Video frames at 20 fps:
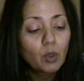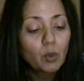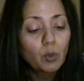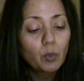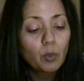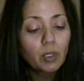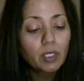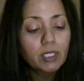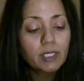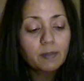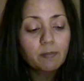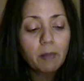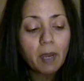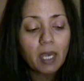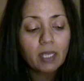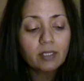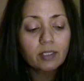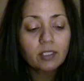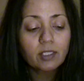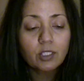When his
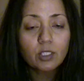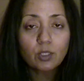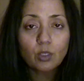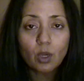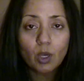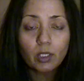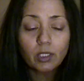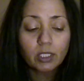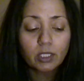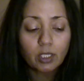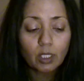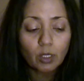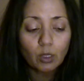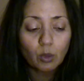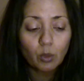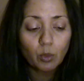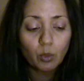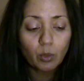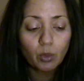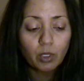master saw that the
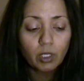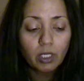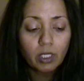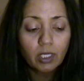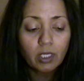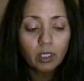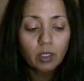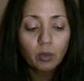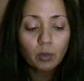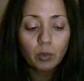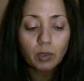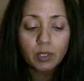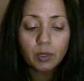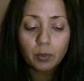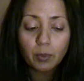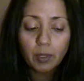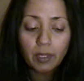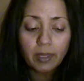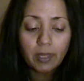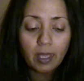Lord was
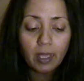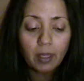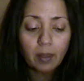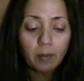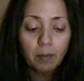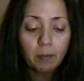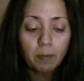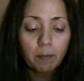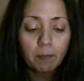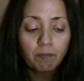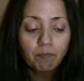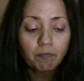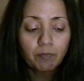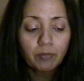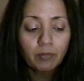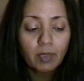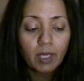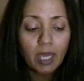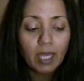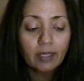with him
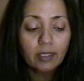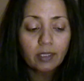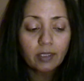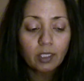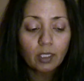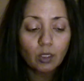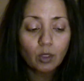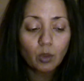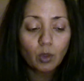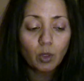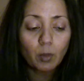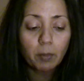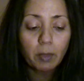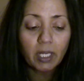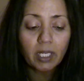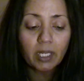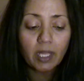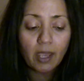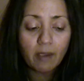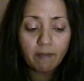and that the Lord
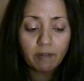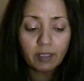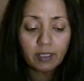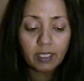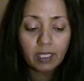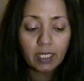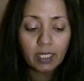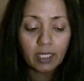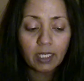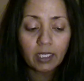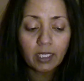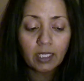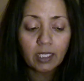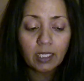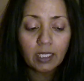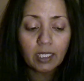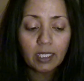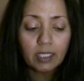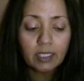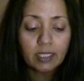made everything
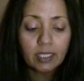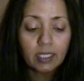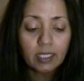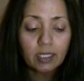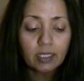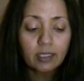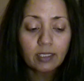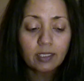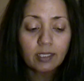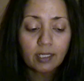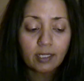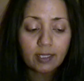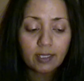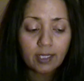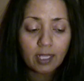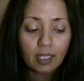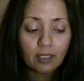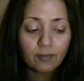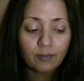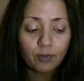he did
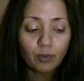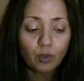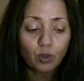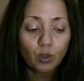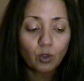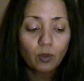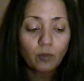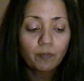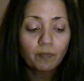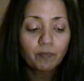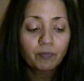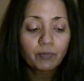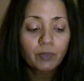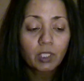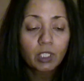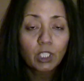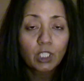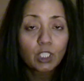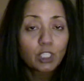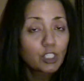successful,
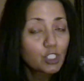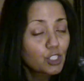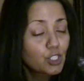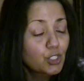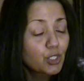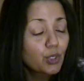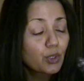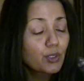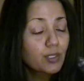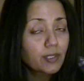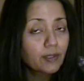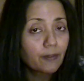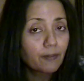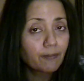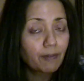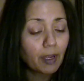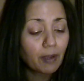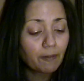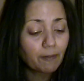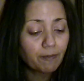Joseph
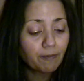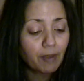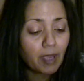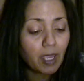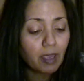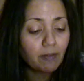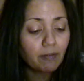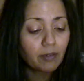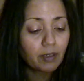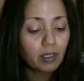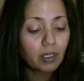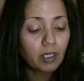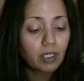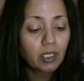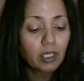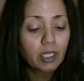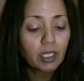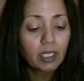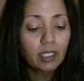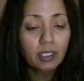found favor
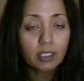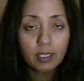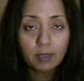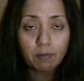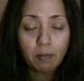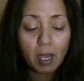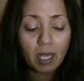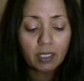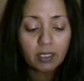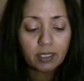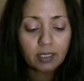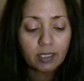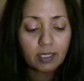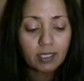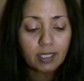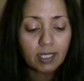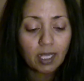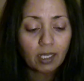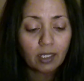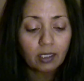in his master's
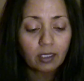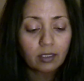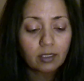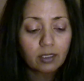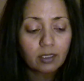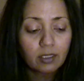sight